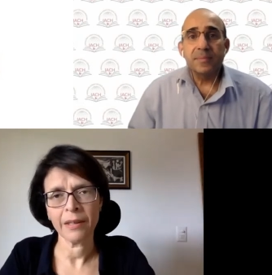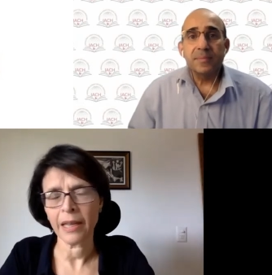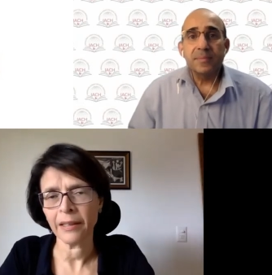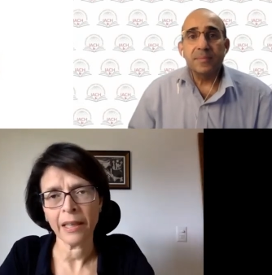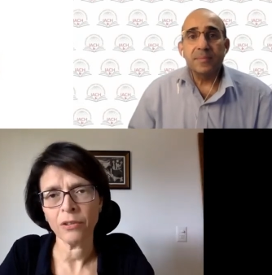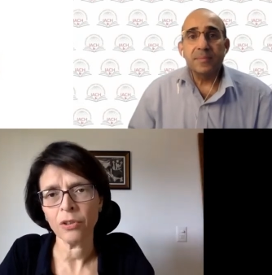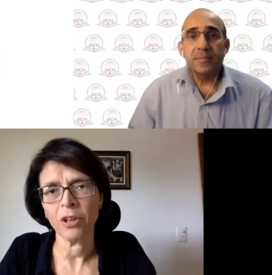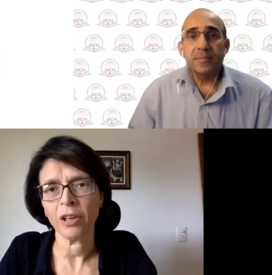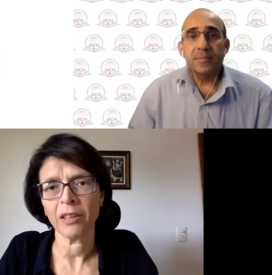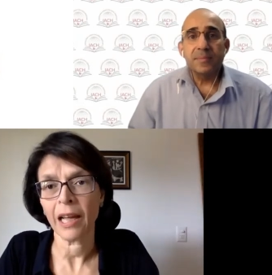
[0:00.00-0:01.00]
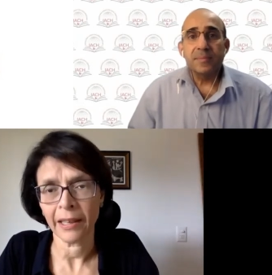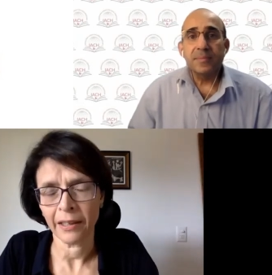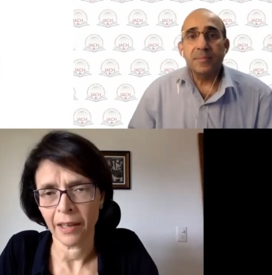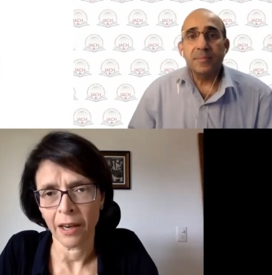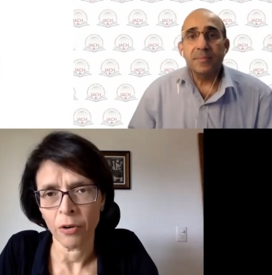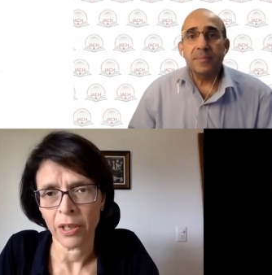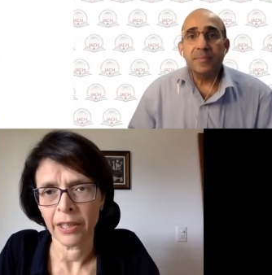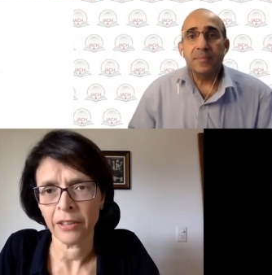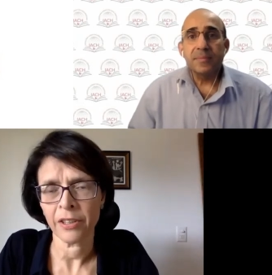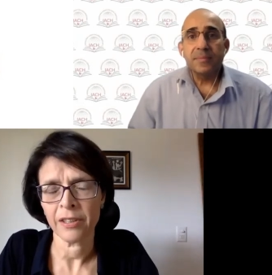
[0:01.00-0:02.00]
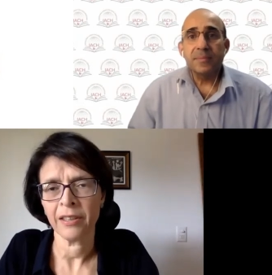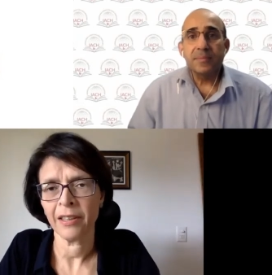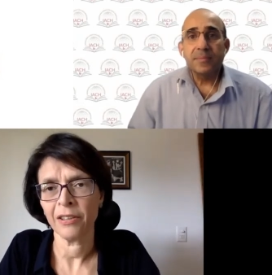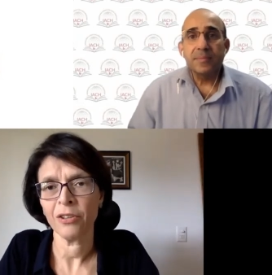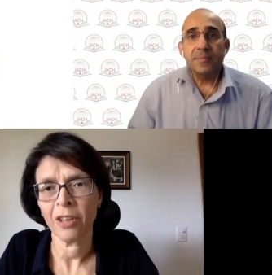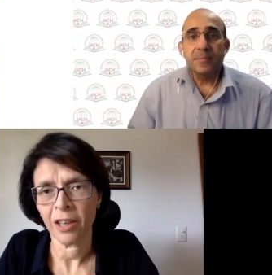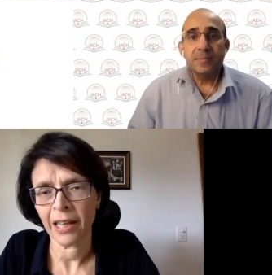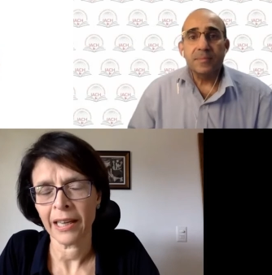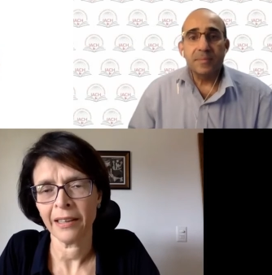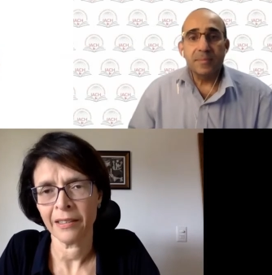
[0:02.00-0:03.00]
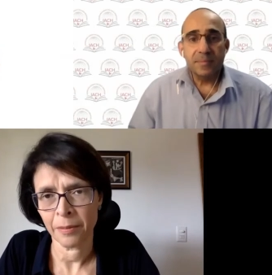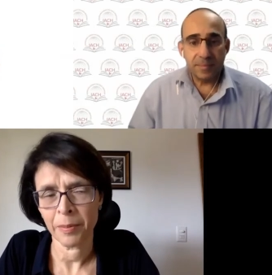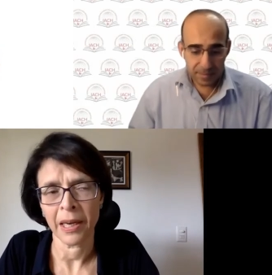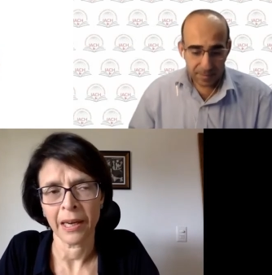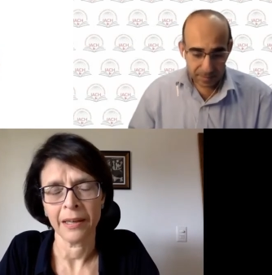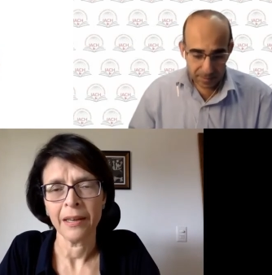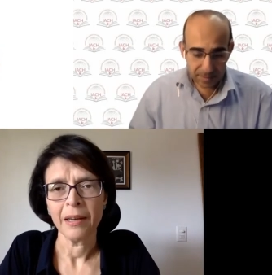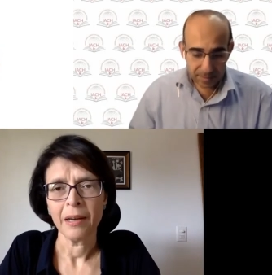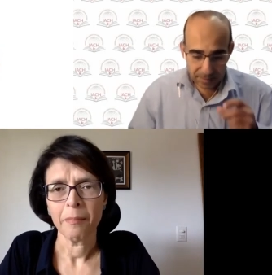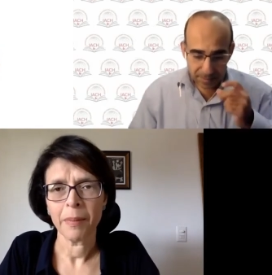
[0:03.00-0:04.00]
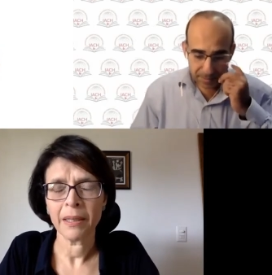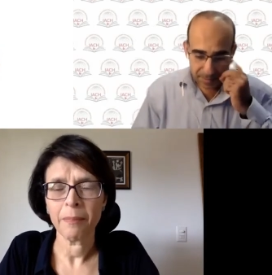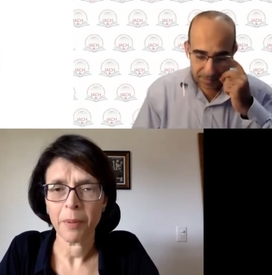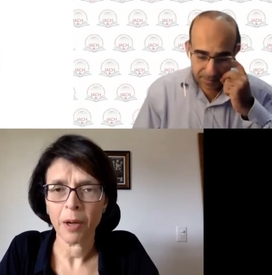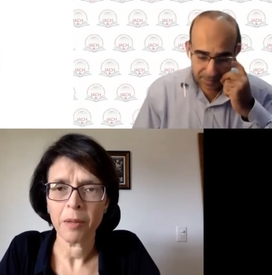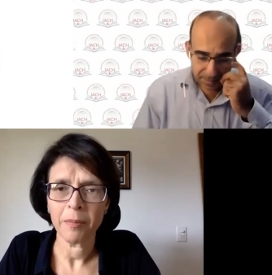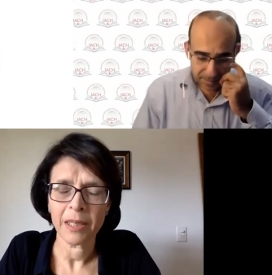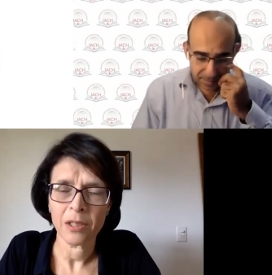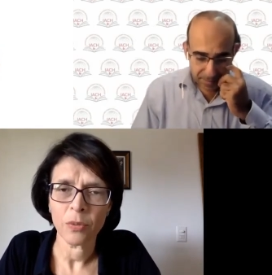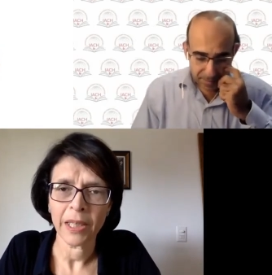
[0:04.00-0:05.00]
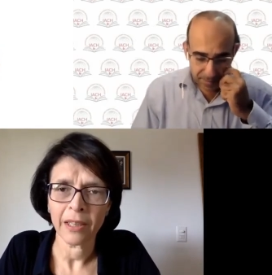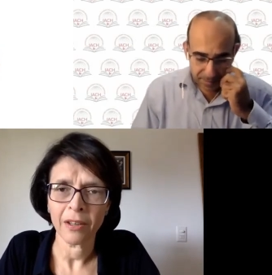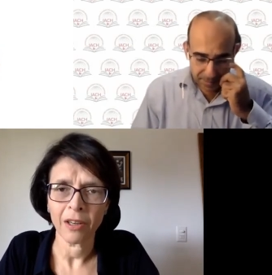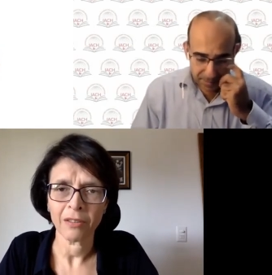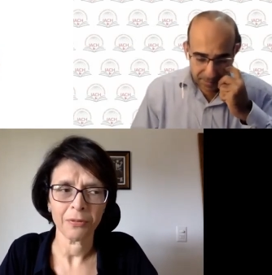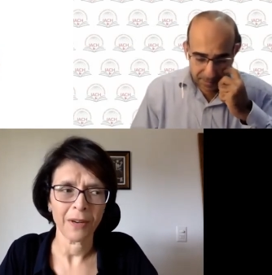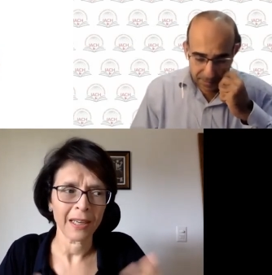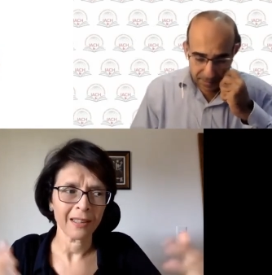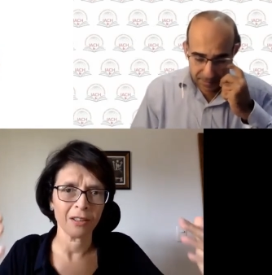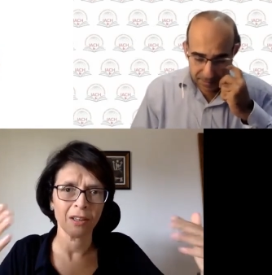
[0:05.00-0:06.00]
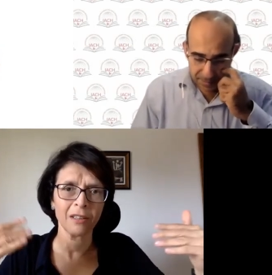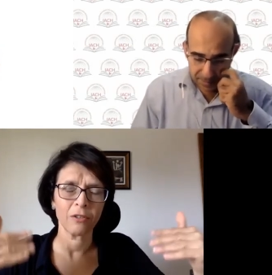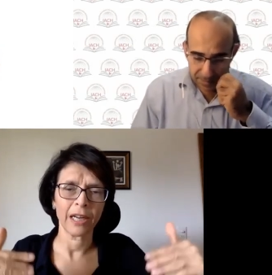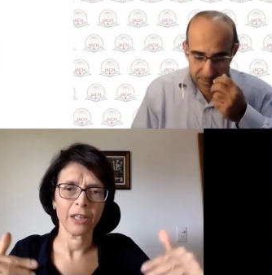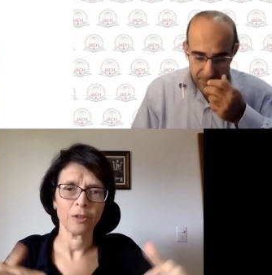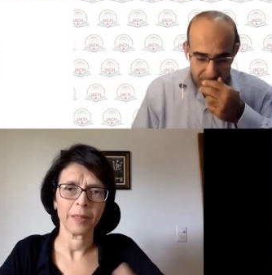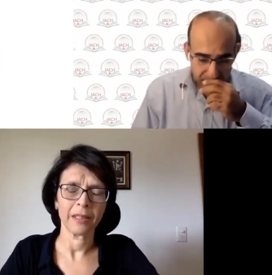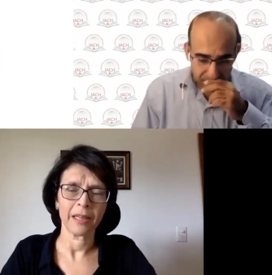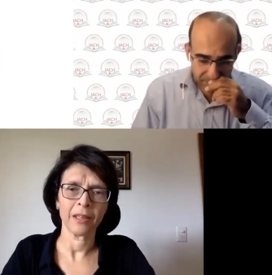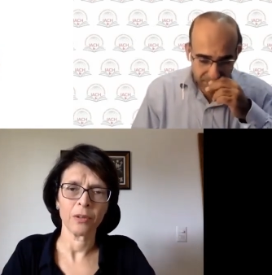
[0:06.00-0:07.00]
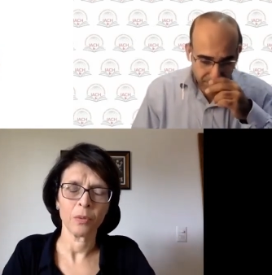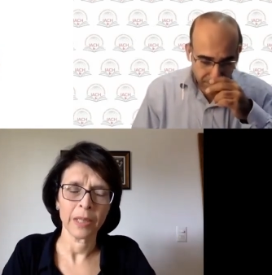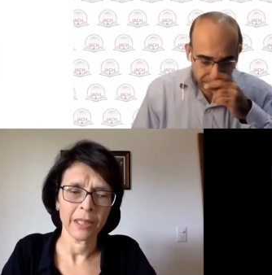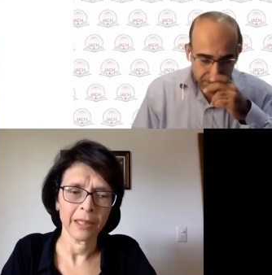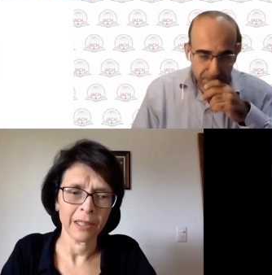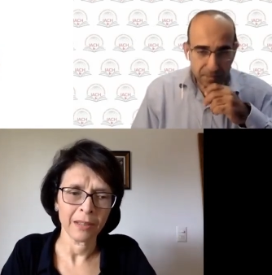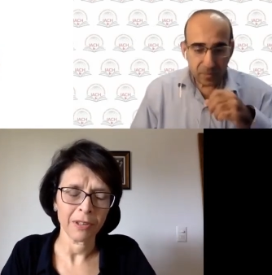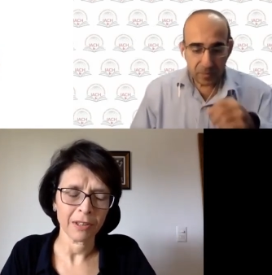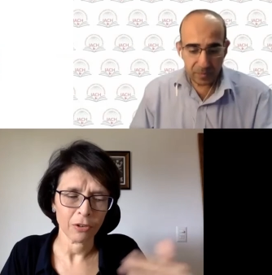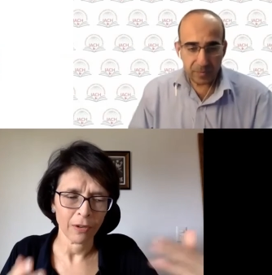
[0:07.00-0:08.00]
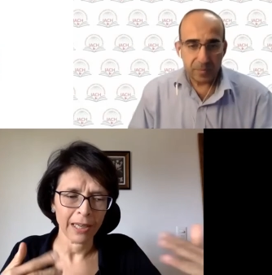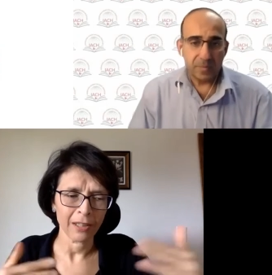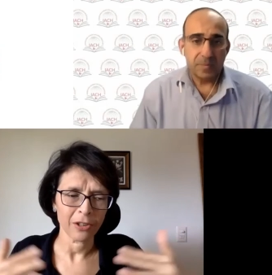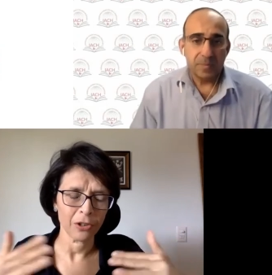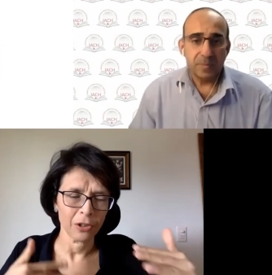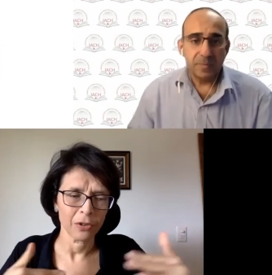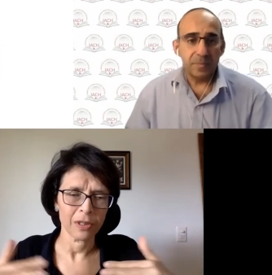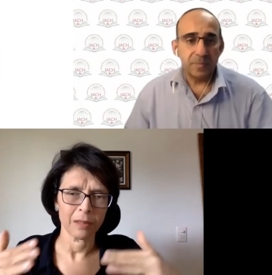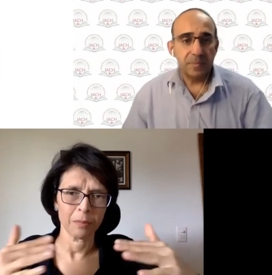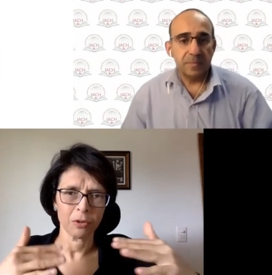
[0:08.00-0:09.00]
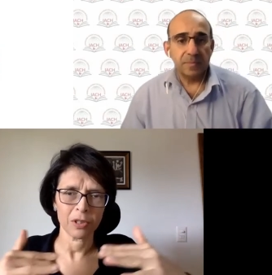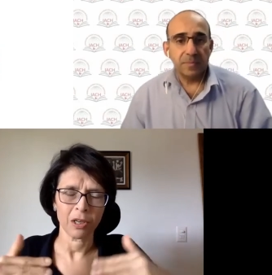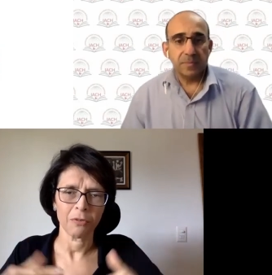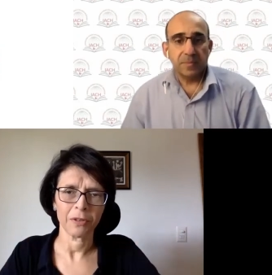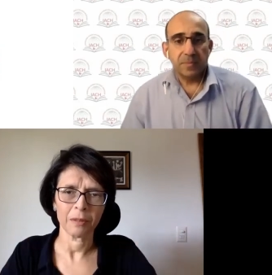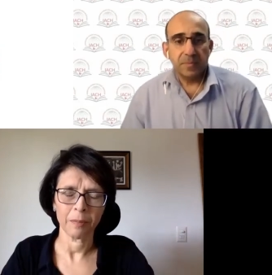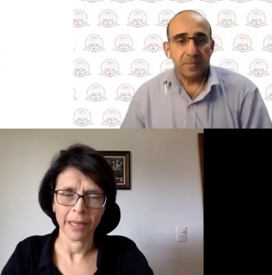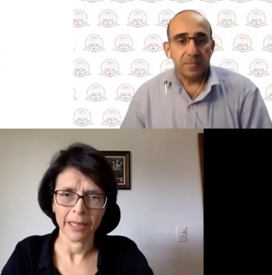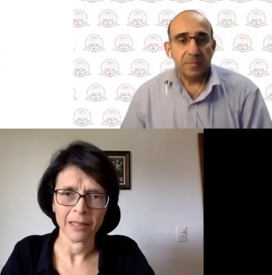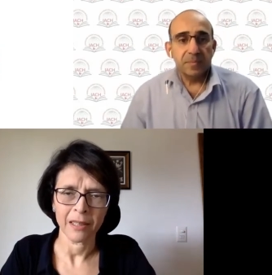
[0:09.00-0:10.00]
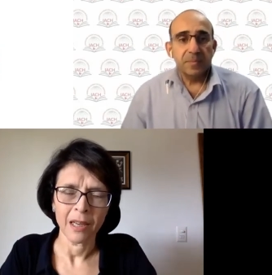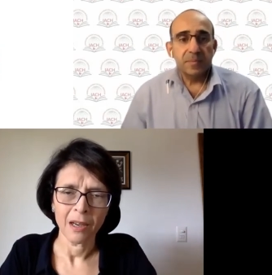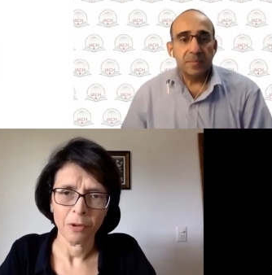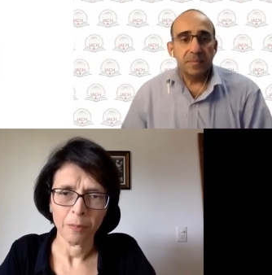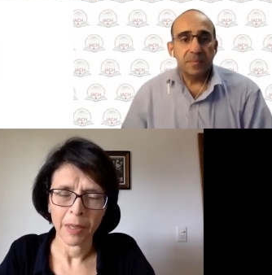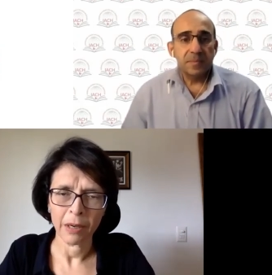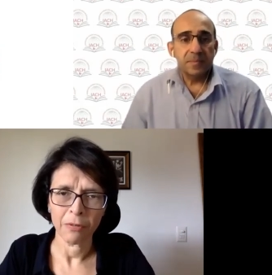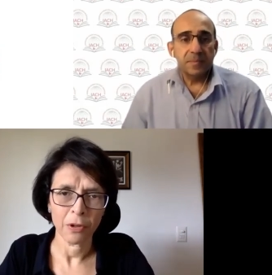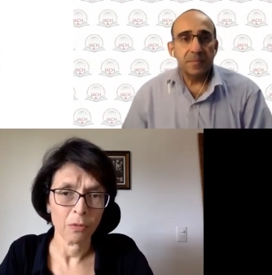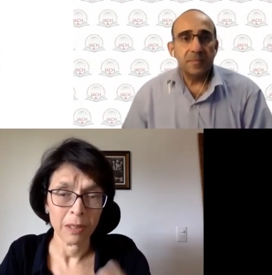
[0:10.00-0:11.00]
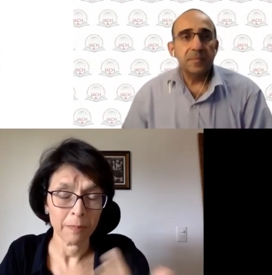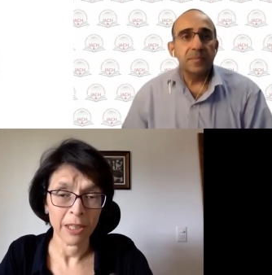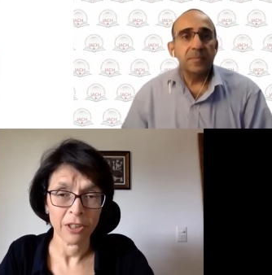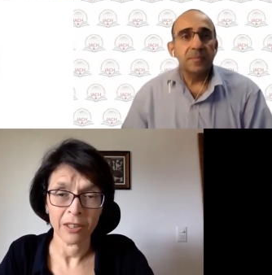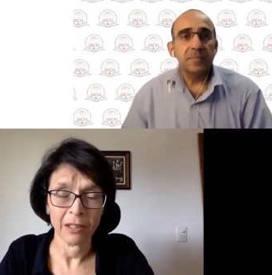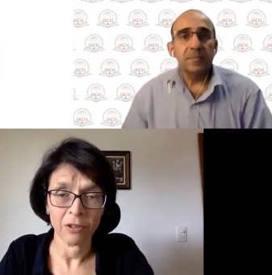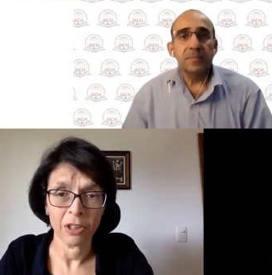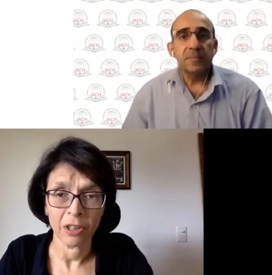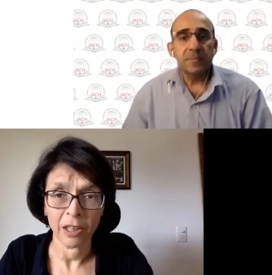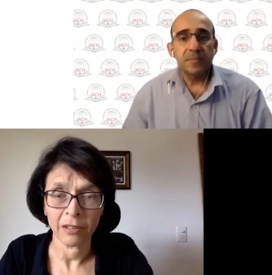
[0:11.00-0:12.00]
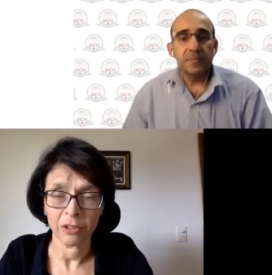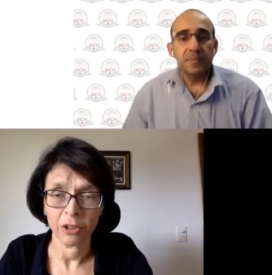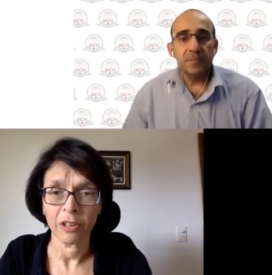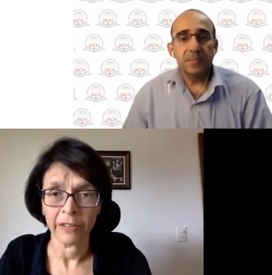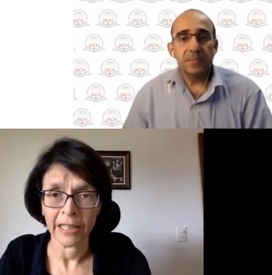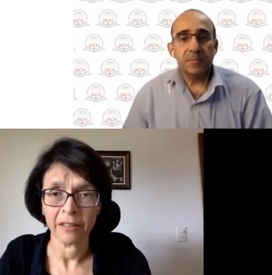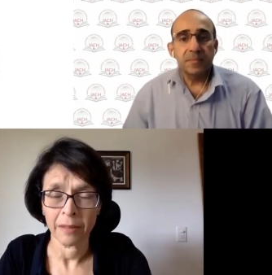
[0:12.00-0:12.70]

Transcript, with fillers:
Speaker 1: they, they do not like alkylators and they do not like TBI. But the problem is we cannot find another regimen. And we even tried to use a busulfan based for, for one patient that could not tolerate